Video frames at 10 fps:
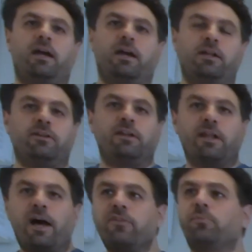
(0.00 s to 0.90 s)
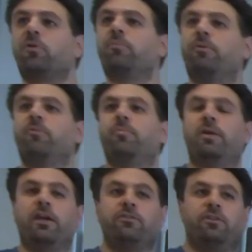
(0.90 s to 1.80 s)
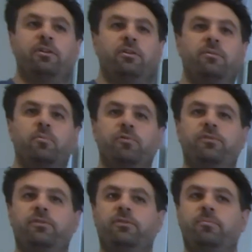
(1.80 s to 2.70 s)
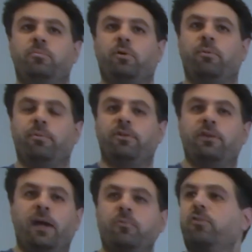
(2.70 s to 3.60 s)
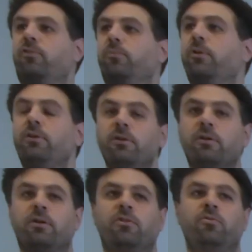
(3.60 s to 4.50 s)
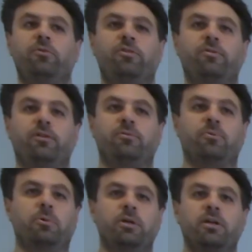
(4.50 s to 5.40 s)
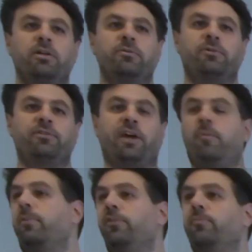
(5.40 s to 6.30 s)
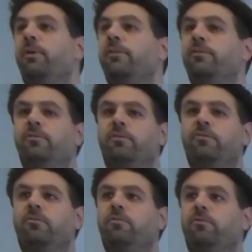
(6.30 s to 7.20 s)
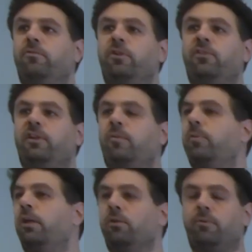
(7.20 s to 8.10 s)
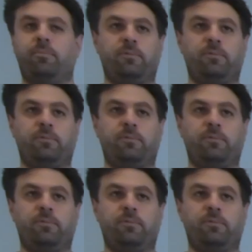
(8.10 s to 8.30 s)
And the last problem will be actually the most probably time consuming, and you will try to design plus meets for this AB algorithm,